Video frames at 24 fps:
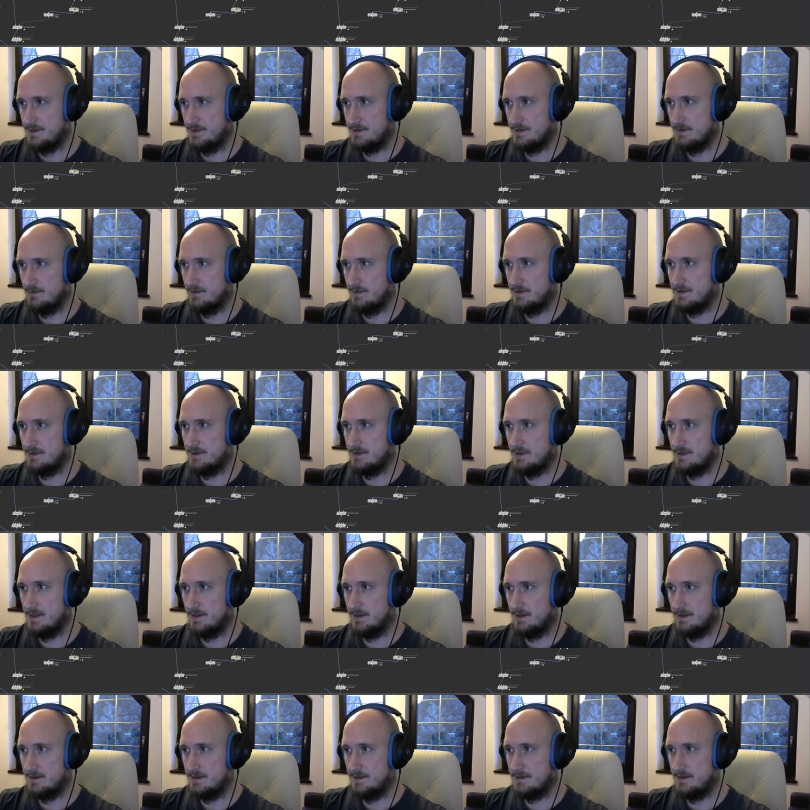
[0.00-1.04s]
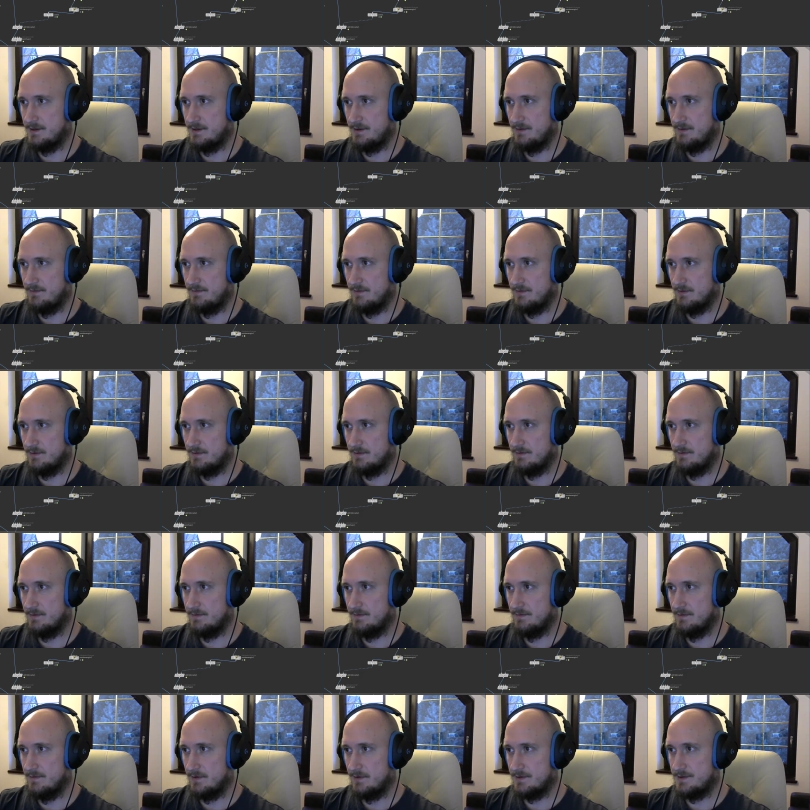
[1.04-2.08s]
So this is like exterior band
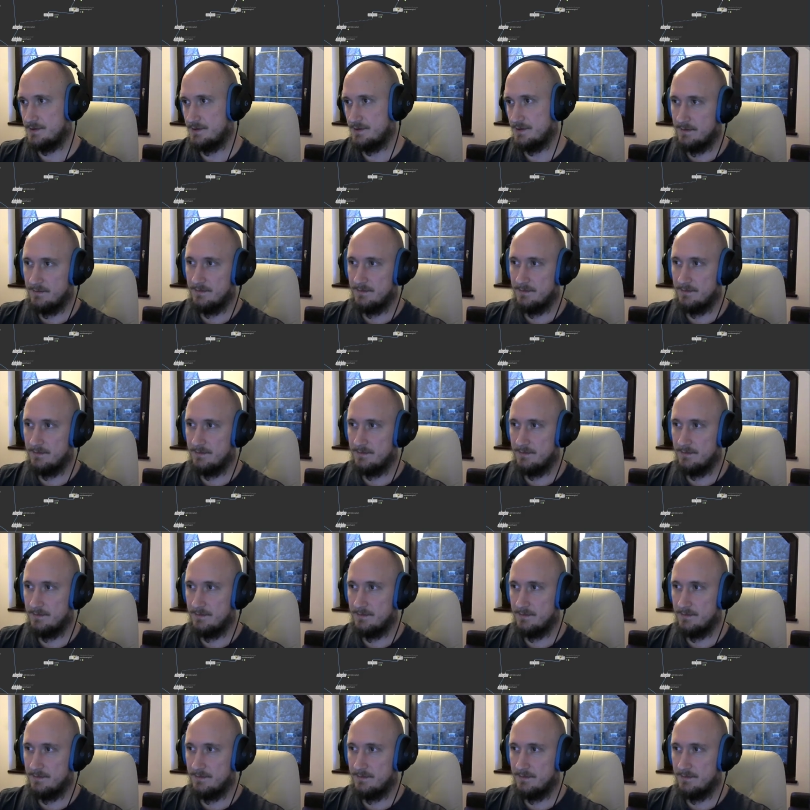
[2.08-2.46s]
voxel